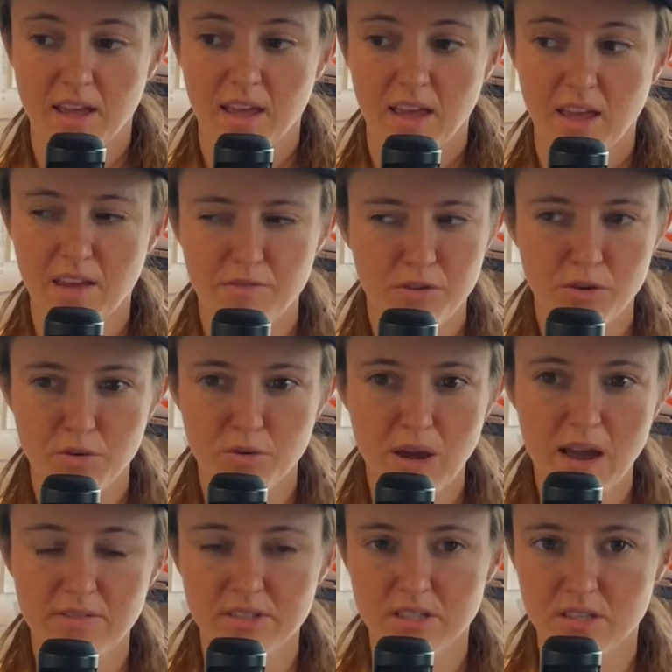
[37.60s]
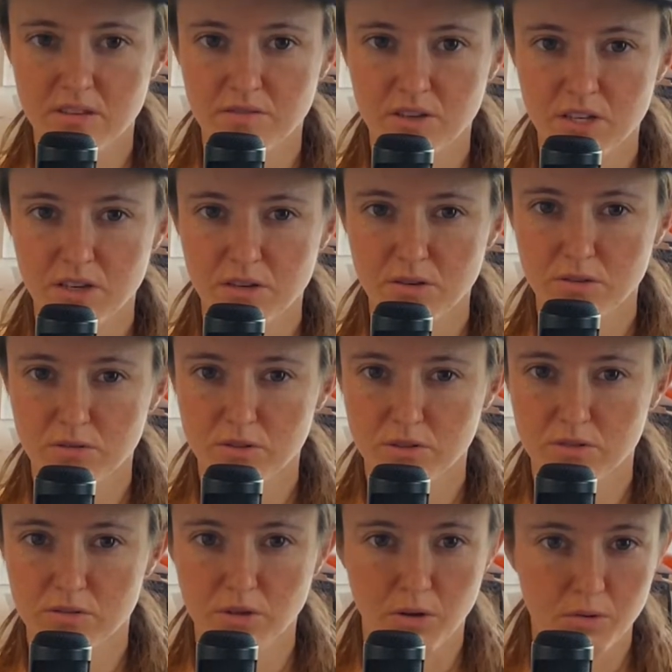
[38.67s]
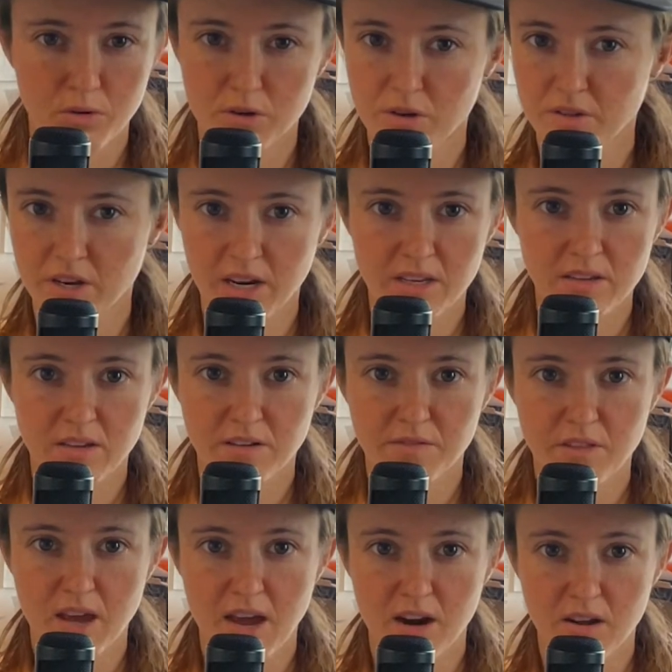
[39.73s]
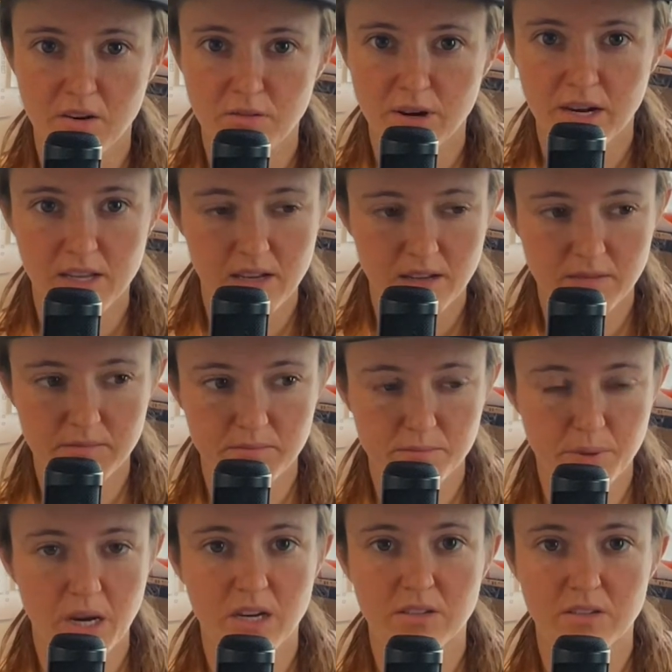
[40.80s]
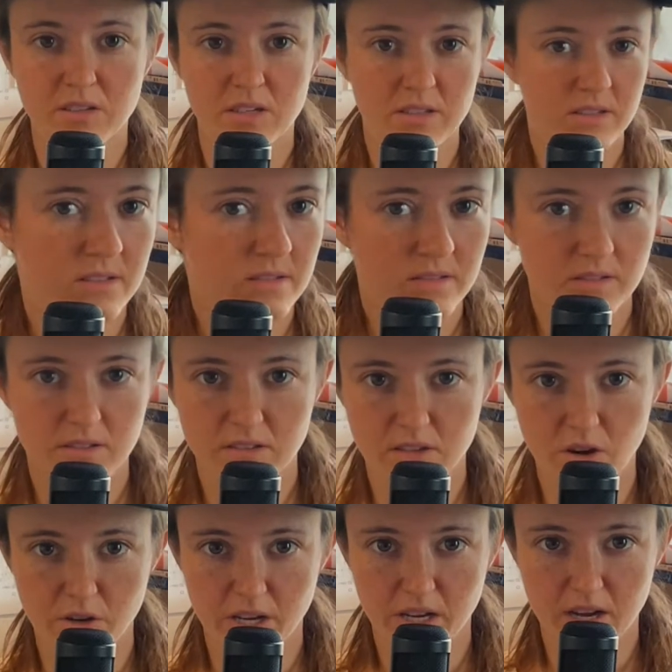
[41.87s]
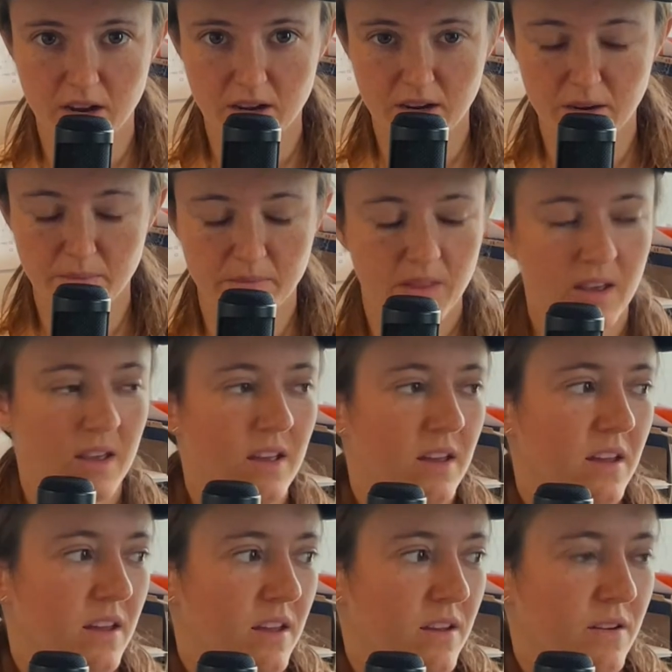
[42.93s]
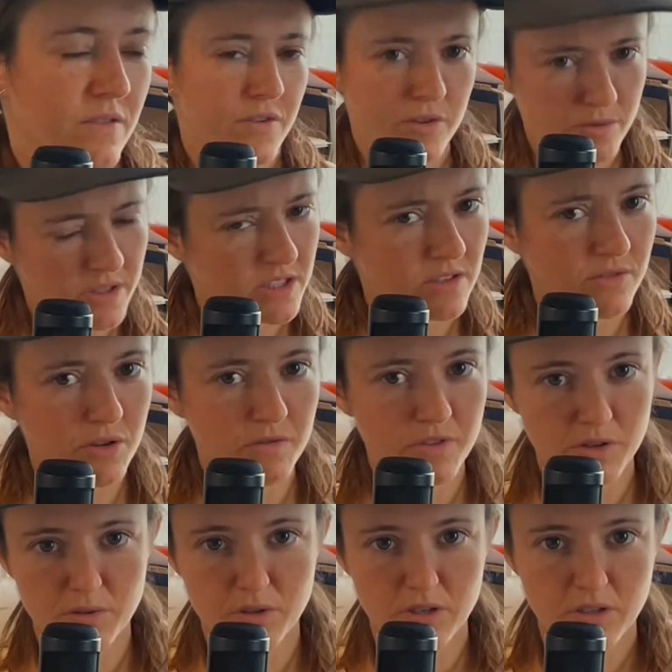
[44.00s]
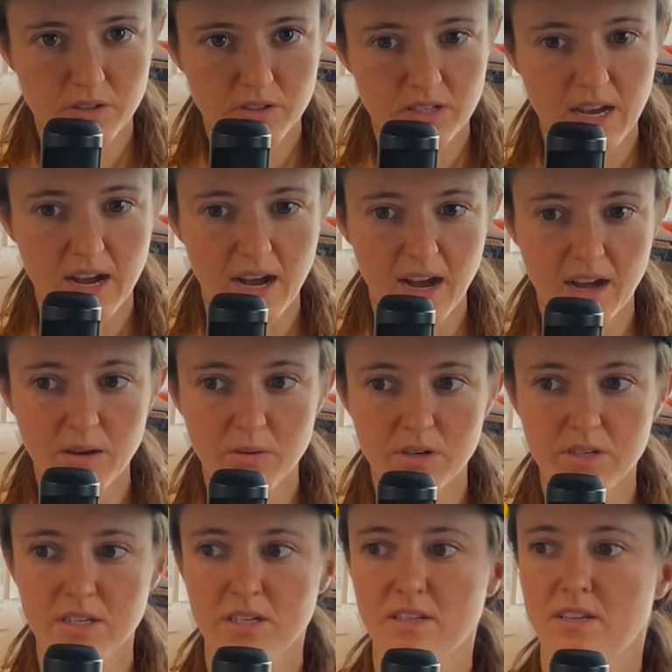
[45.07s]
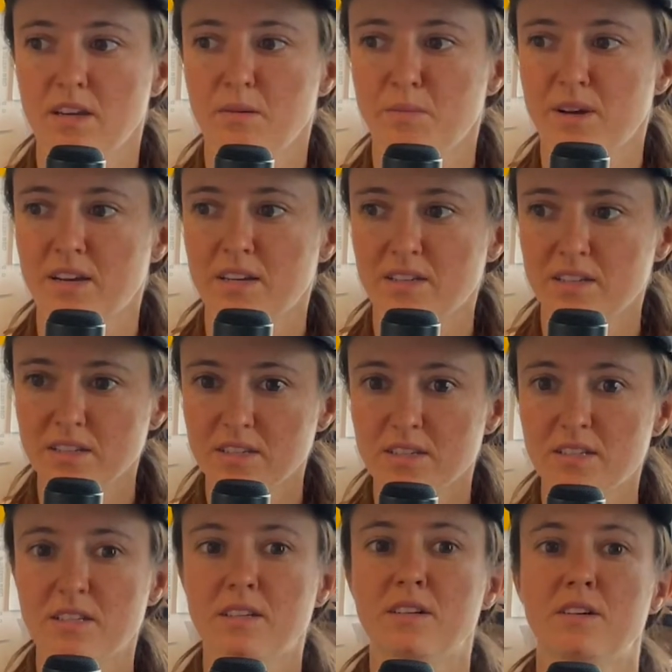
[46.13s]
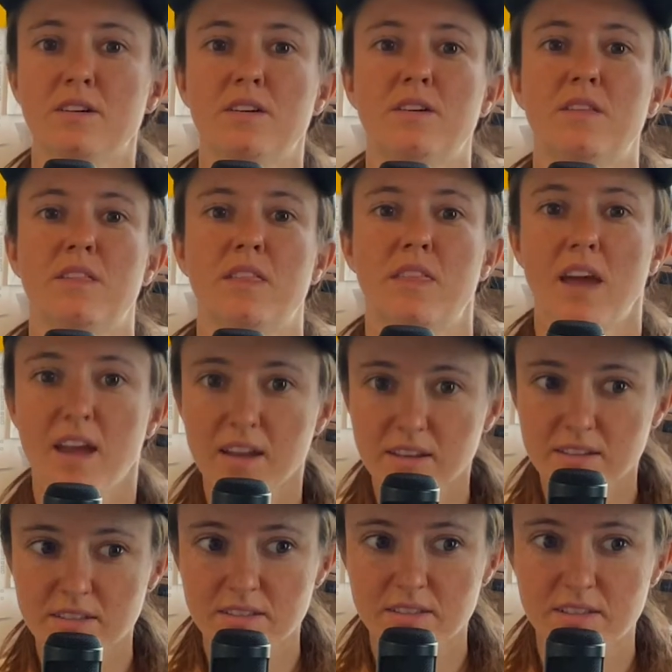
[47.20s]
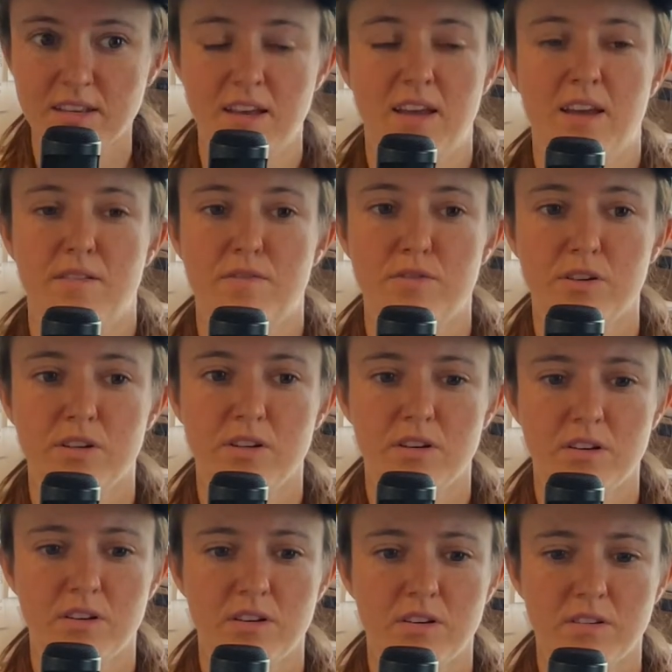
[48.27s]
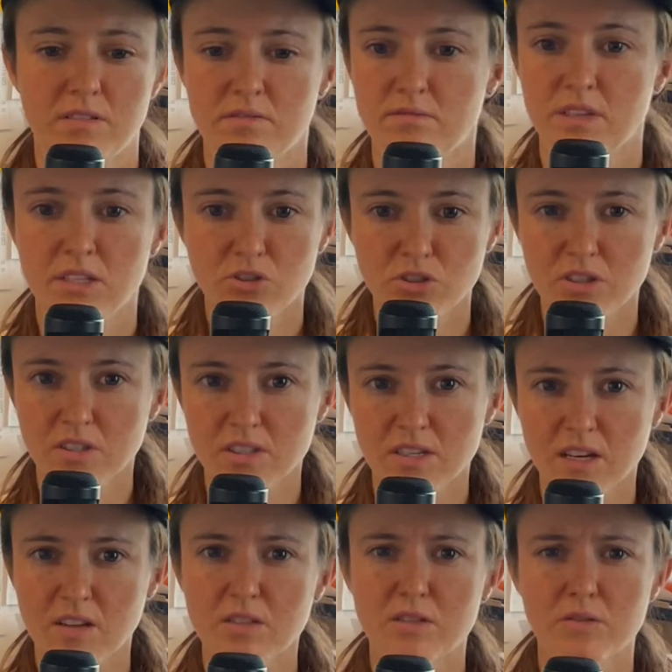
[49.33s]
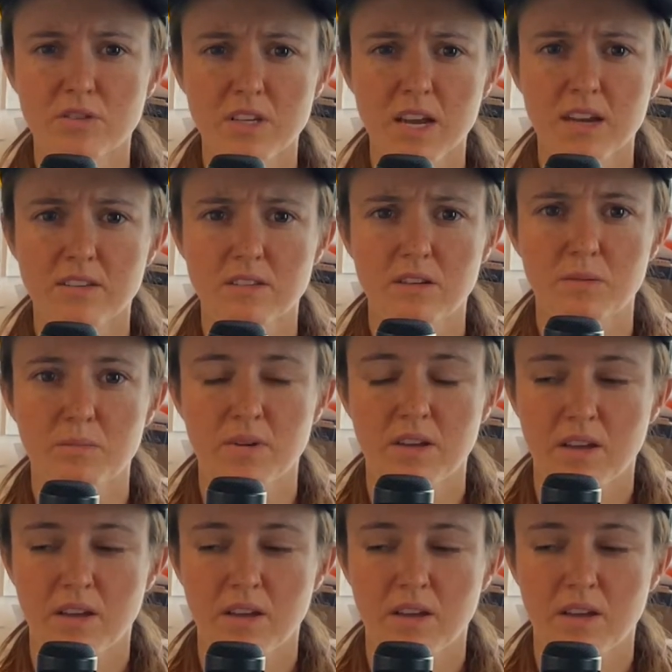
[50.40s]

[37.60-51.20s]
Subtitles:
If you haven't seen the video tour that I did of that already, pause this, go get caught up. For the rest of you viewers, I want to extend my sincere thanks for your interest and enthusiasm.